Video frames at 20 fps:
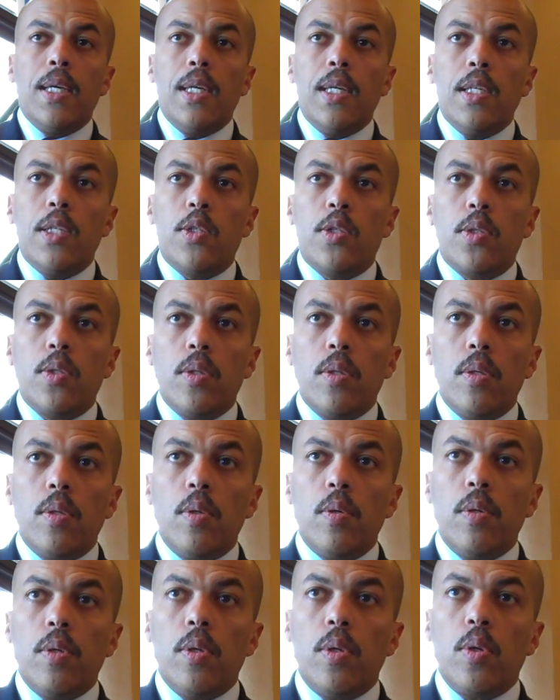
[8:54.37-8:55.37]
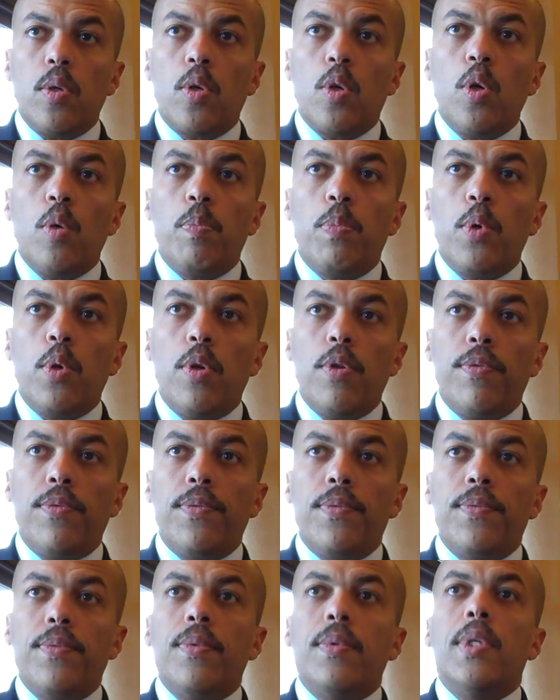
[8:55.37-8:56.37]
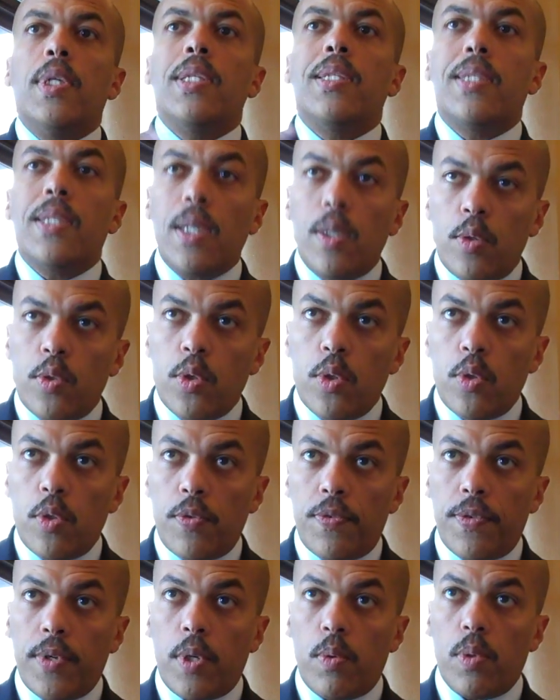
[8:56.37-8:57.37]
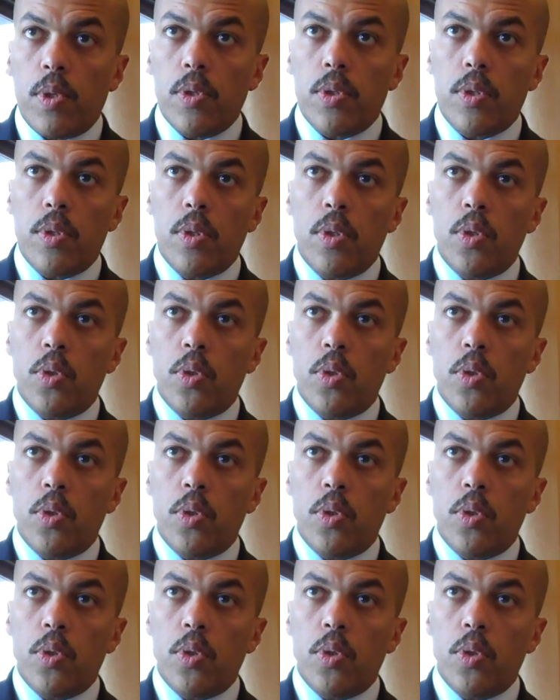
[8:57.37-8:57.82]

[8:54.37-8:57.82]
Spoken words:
it's a couple of thousands of hours.